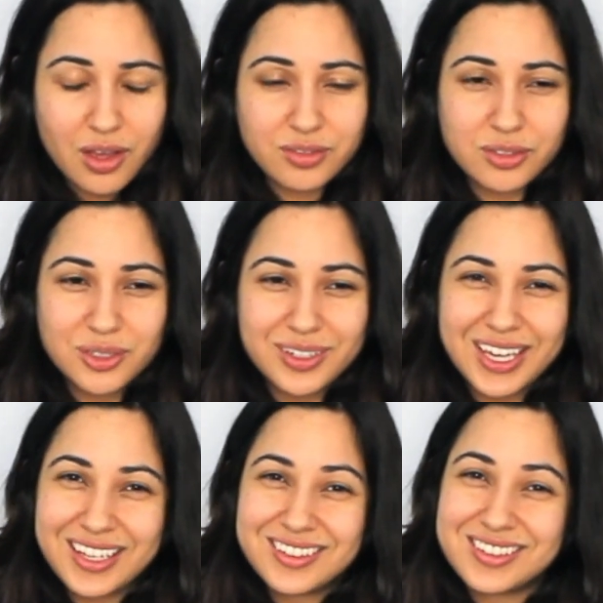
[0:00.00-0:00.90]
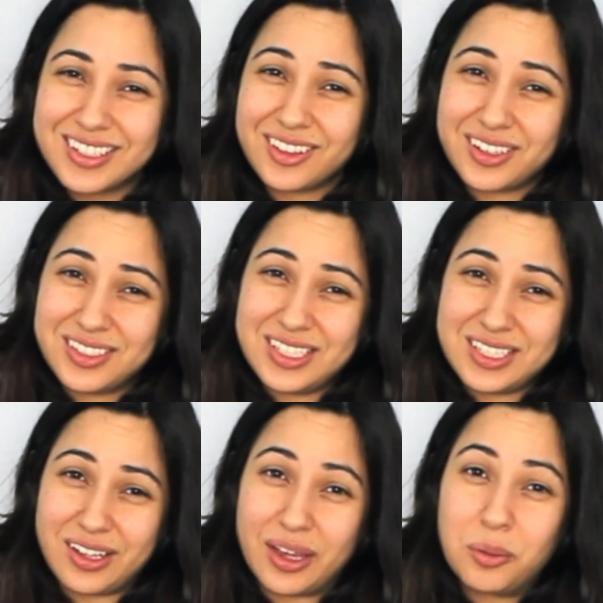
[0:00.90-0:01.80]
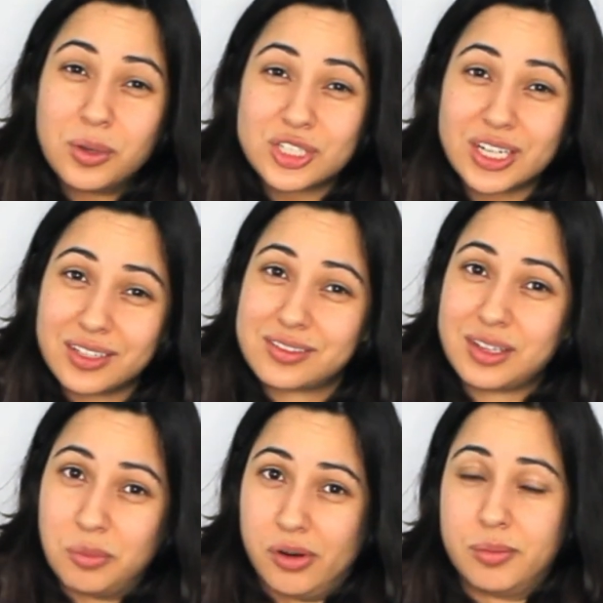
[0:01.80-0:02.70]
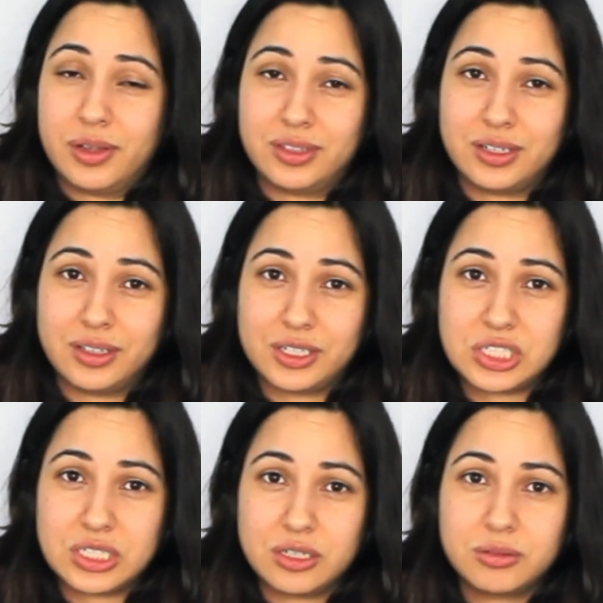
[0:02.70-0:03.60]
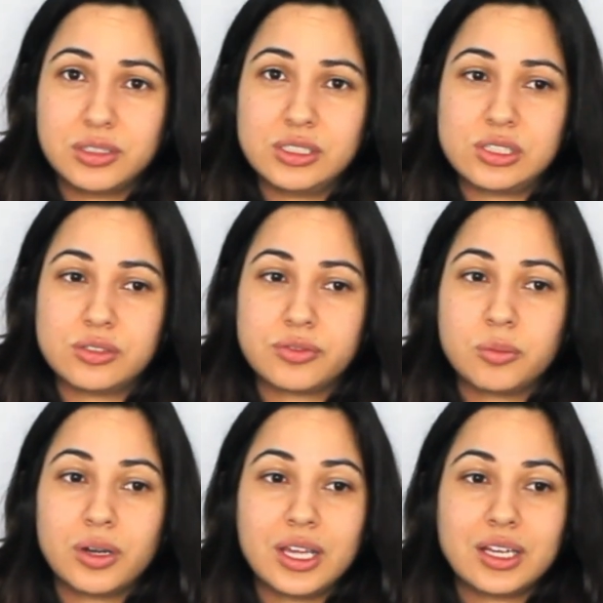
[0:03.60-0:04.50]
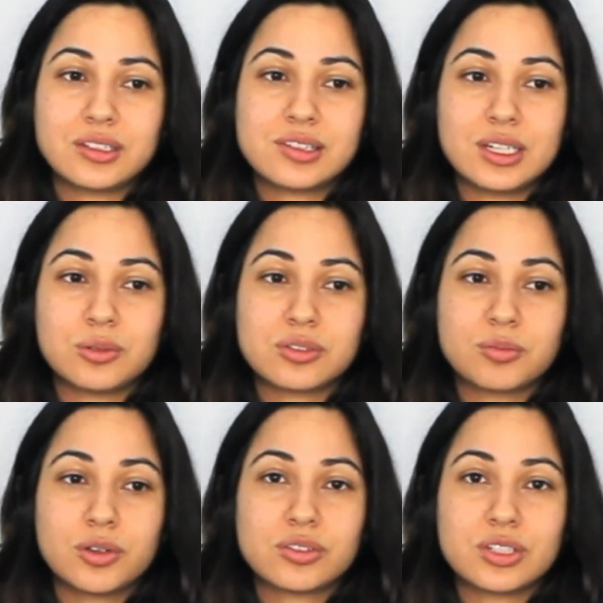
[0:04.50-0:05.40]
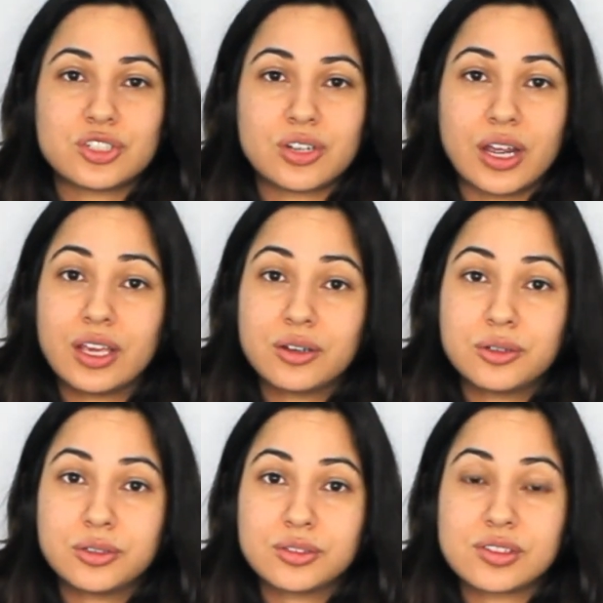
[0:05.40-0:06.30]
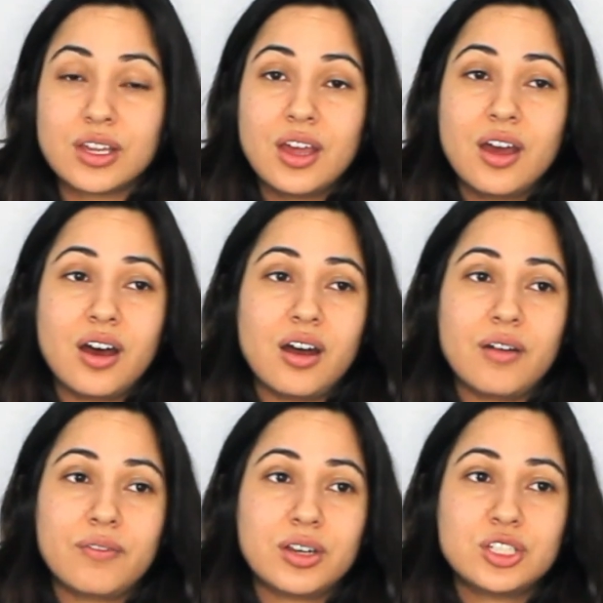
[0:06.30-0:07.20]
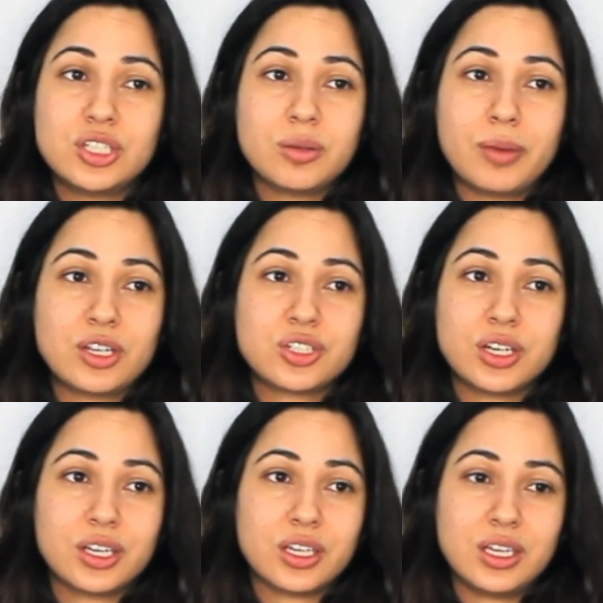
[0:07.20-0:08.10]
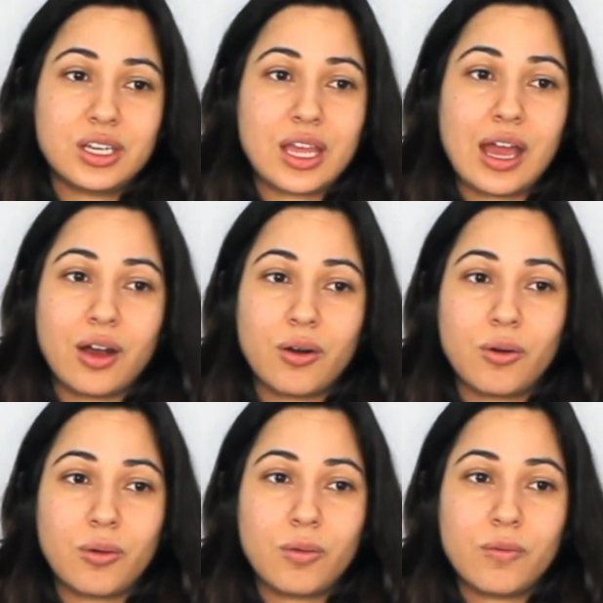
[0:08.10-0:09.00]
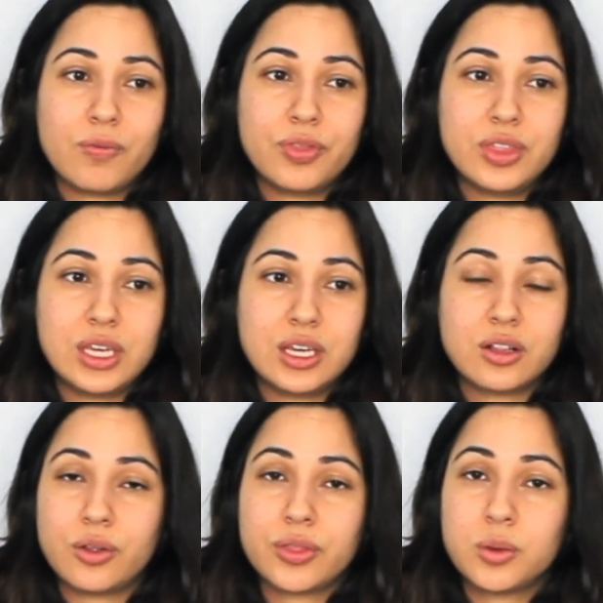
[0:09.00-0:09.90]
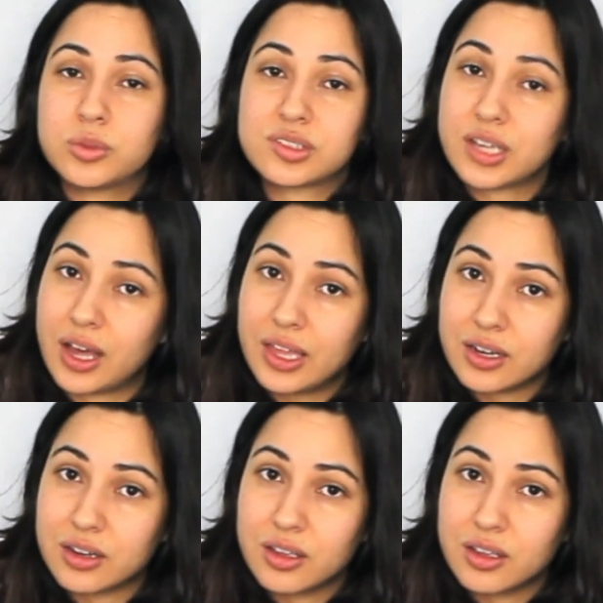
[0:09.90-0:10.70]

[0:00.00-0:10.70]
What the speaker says: So you can't see a lot of detail. I wish I could say more about the collection. I really do. From what I could see, it was mostly triangles, very geometric in how the clothing was cut.